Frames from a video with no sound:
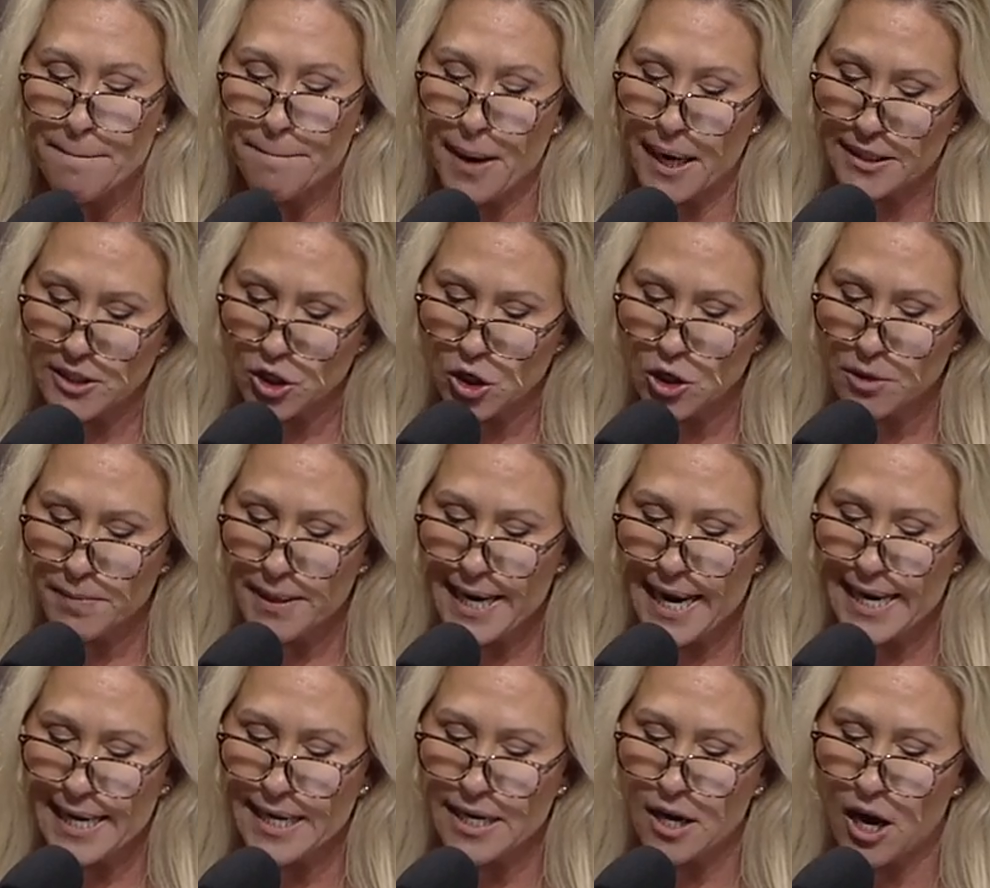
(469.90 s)
By
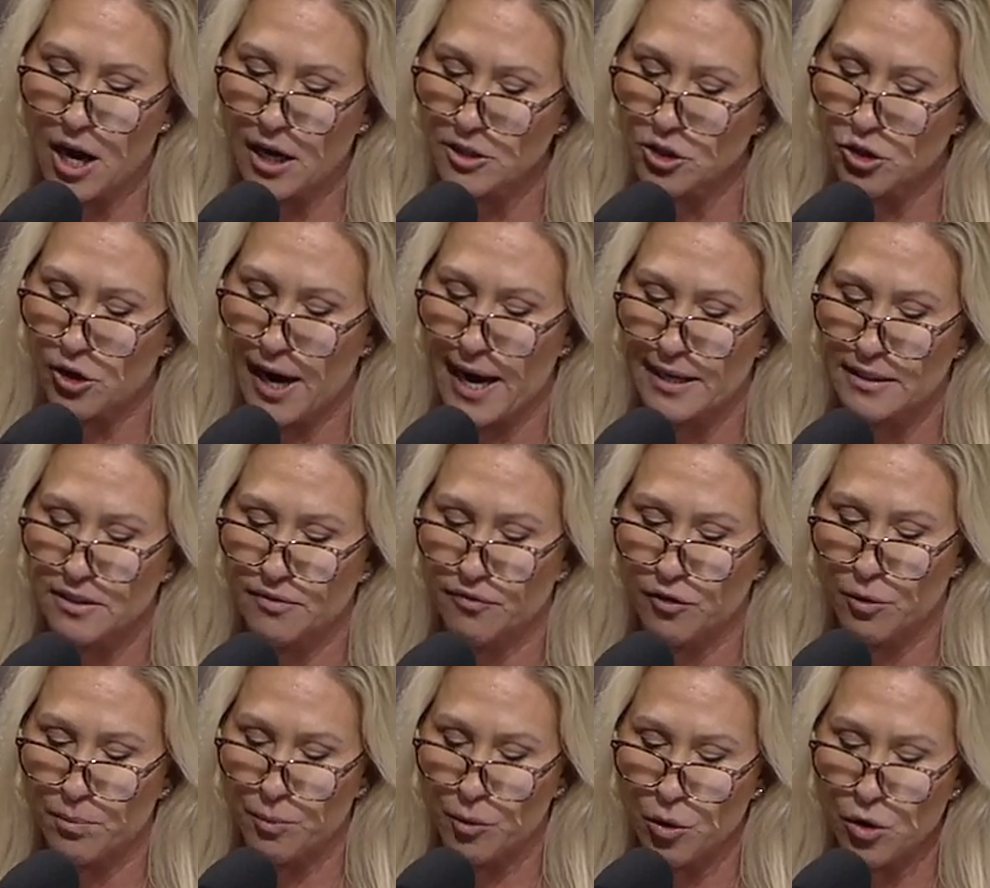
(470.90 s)
terminating contracts
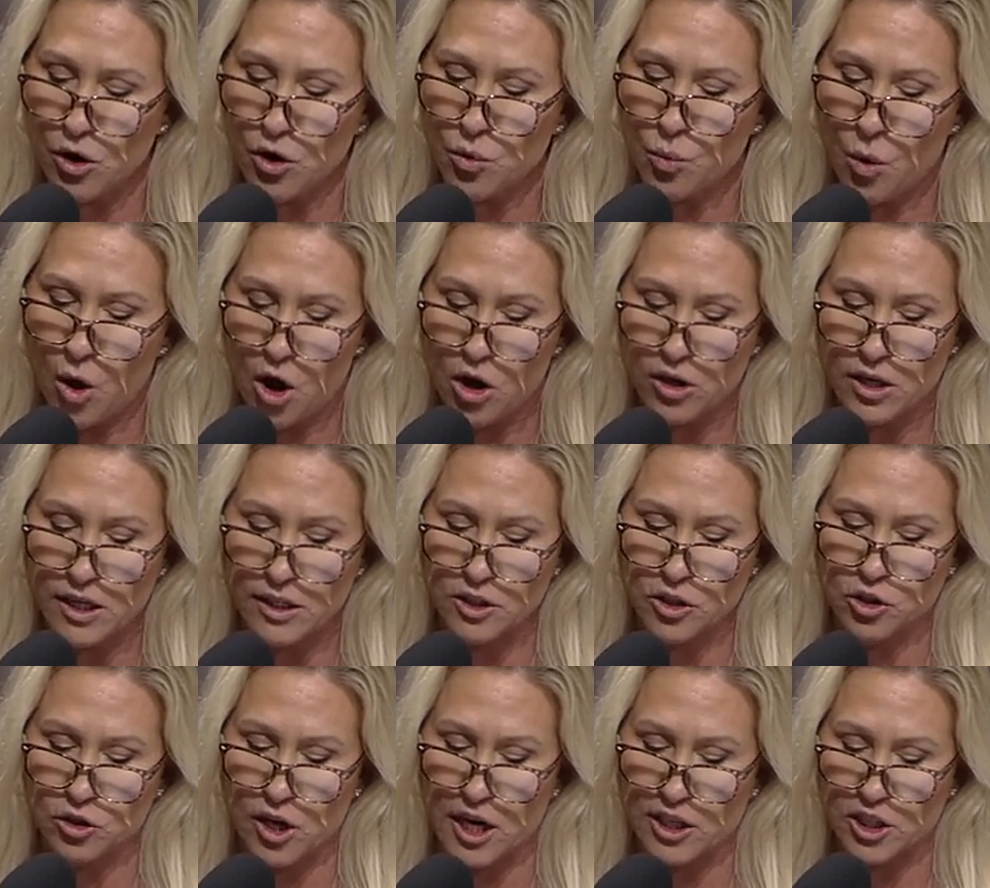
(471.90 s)
for border wall
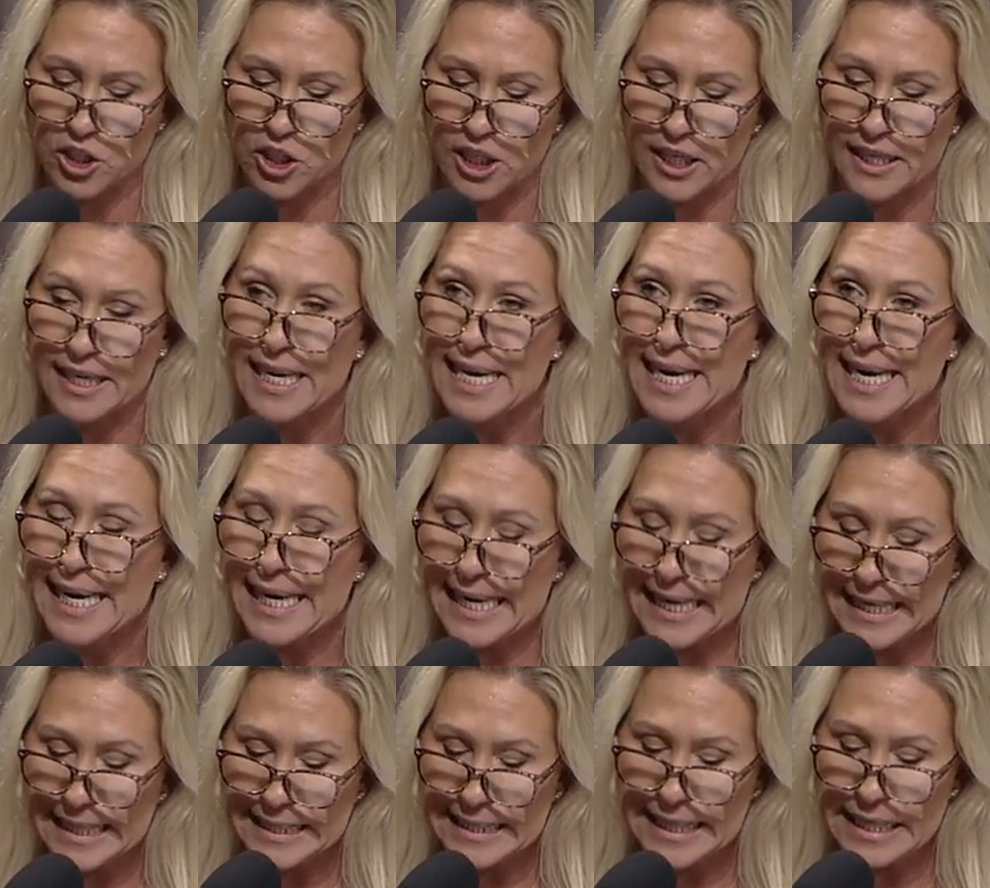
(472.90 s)
construction,
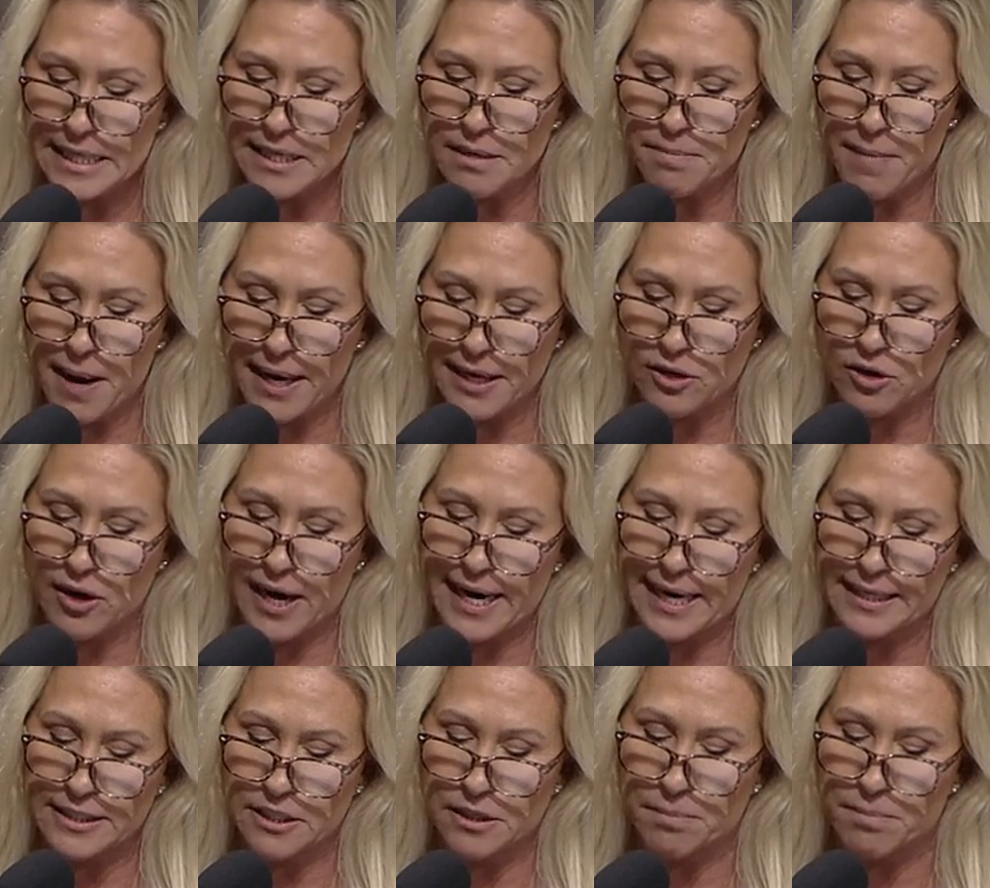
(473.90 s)
ending the
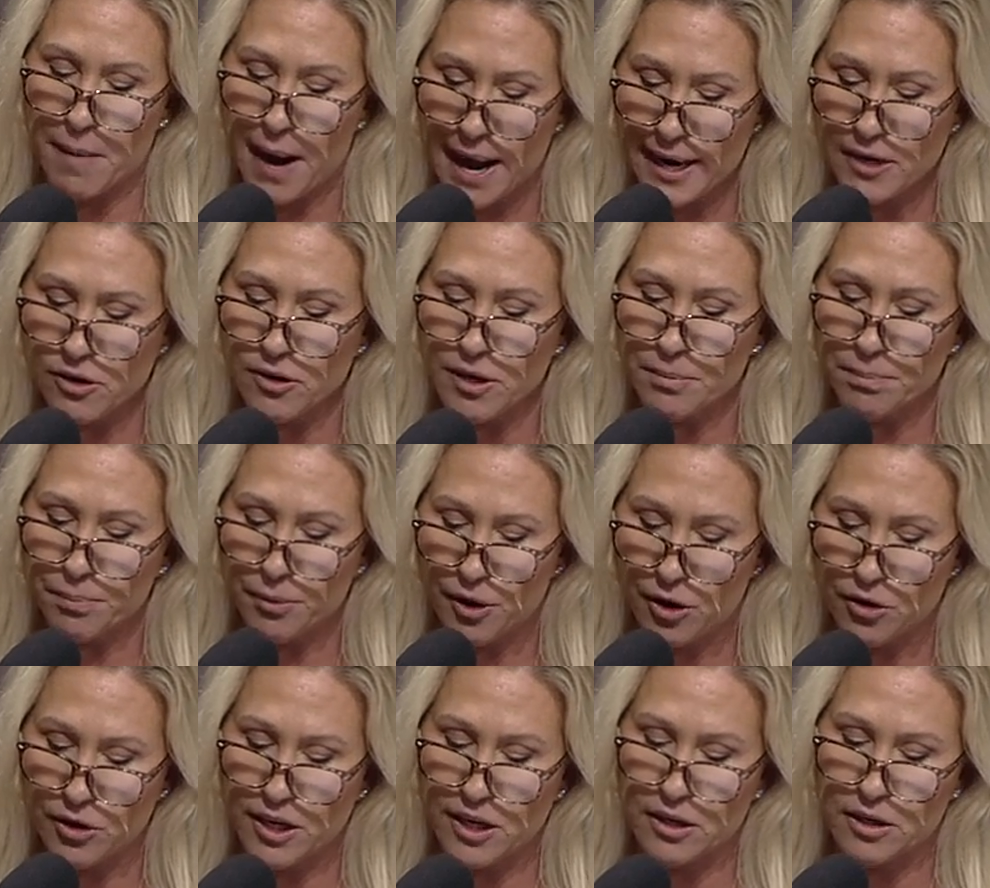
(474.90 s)
migrant
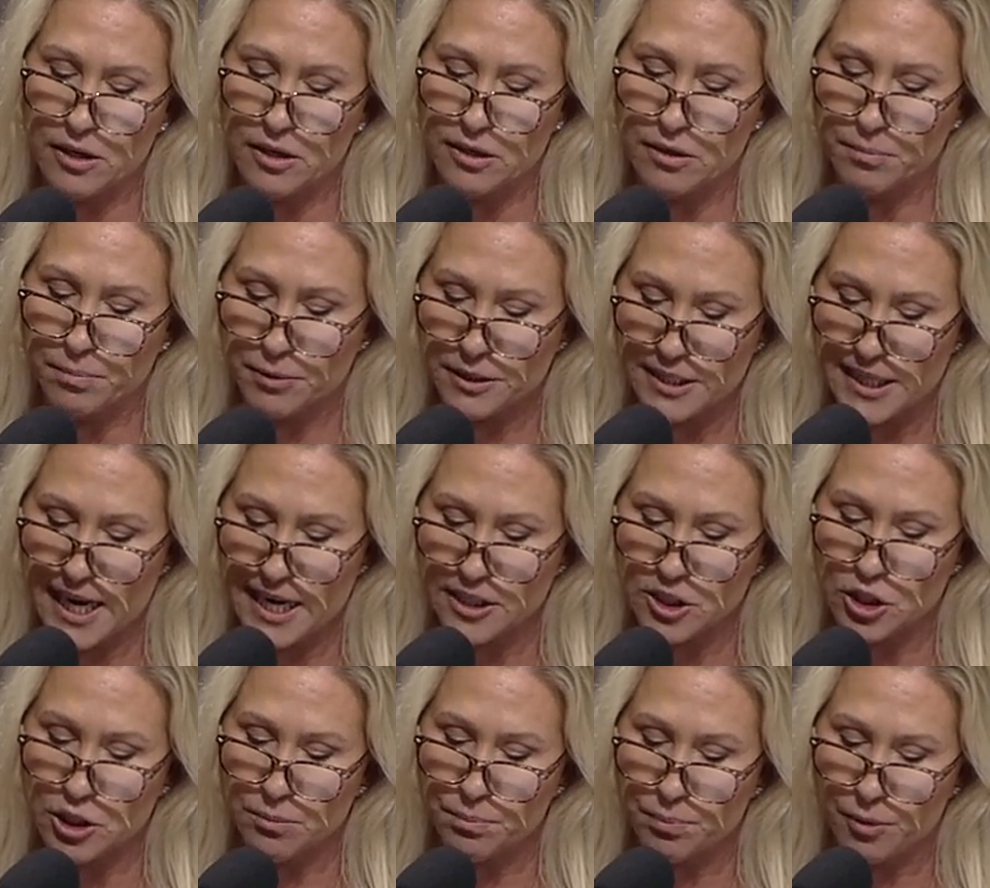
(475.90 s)

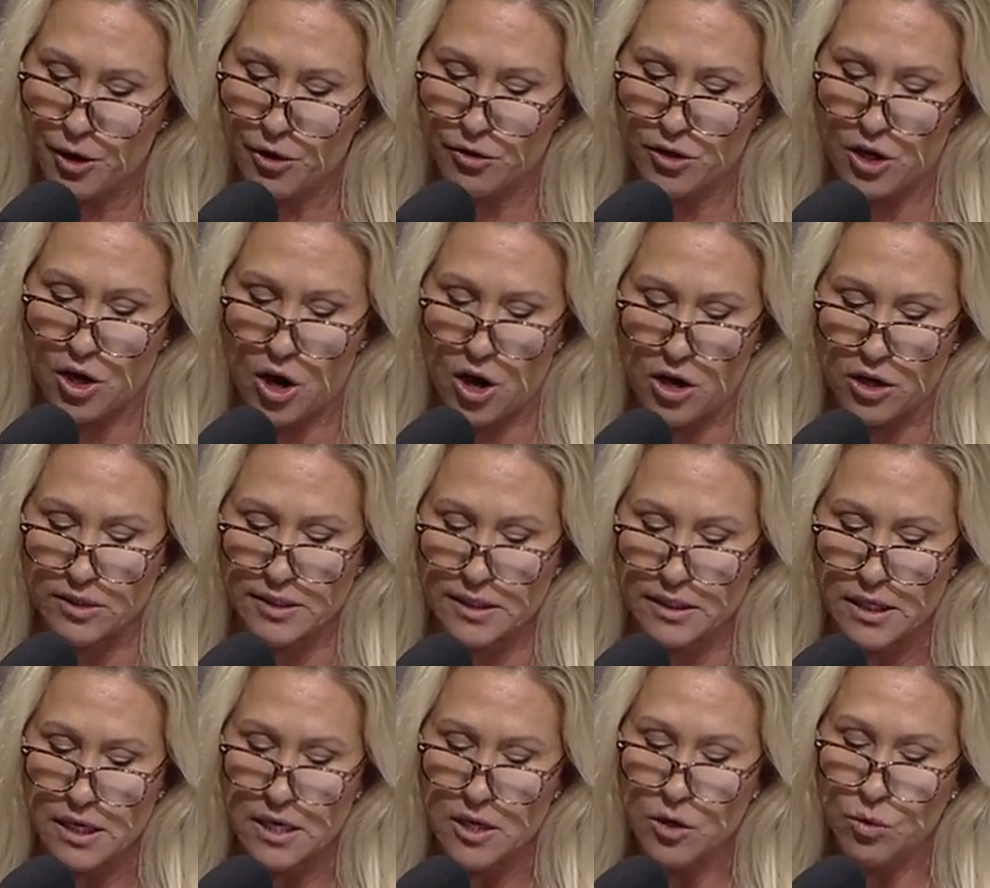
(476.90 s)
protection
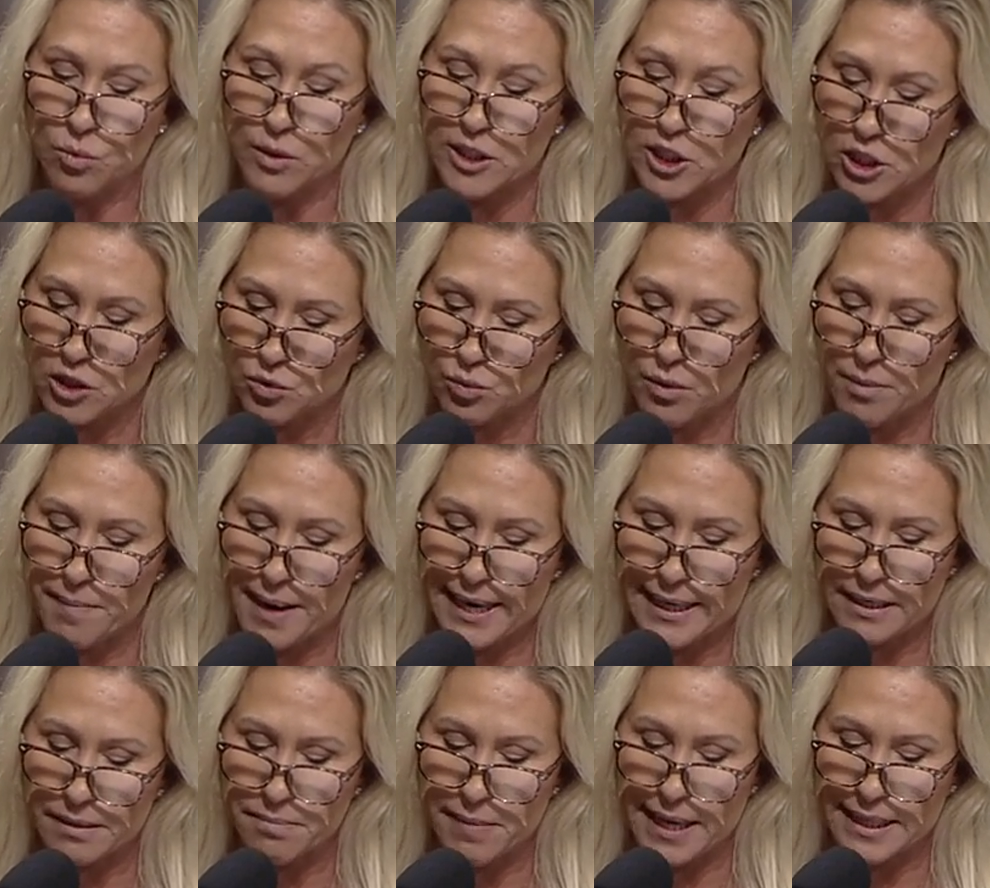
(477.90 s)
protocols, which is
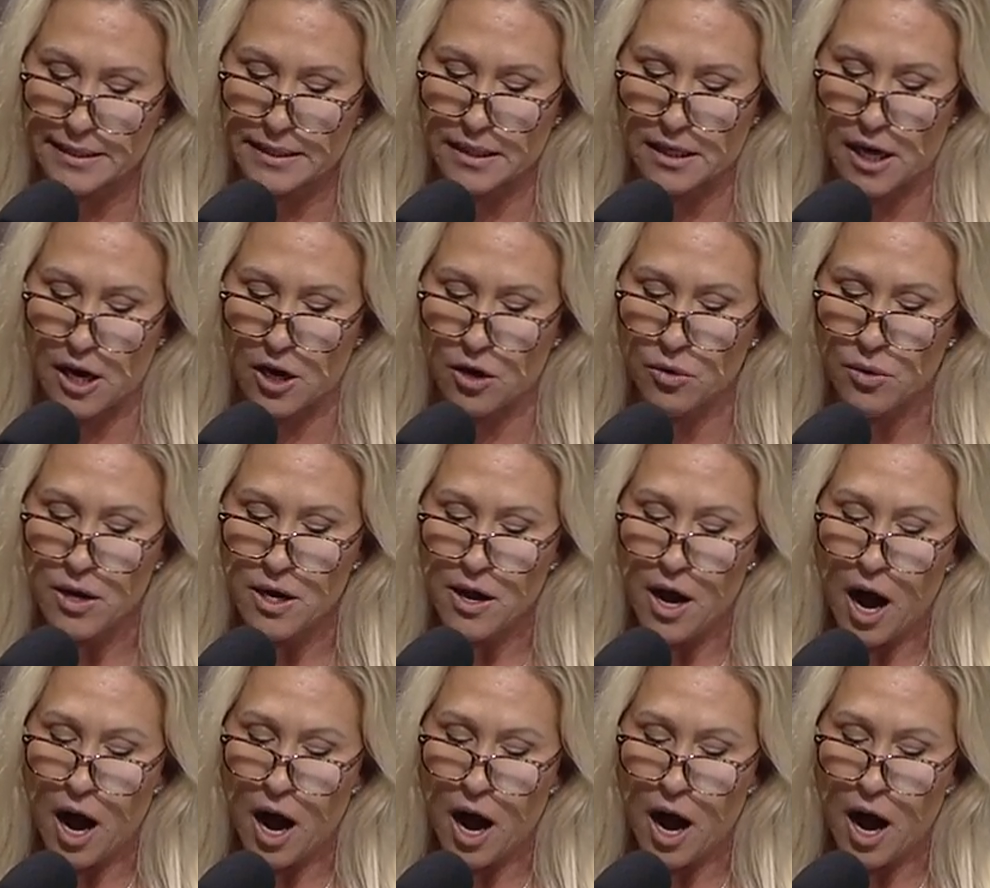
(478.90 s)
remain in Mexico,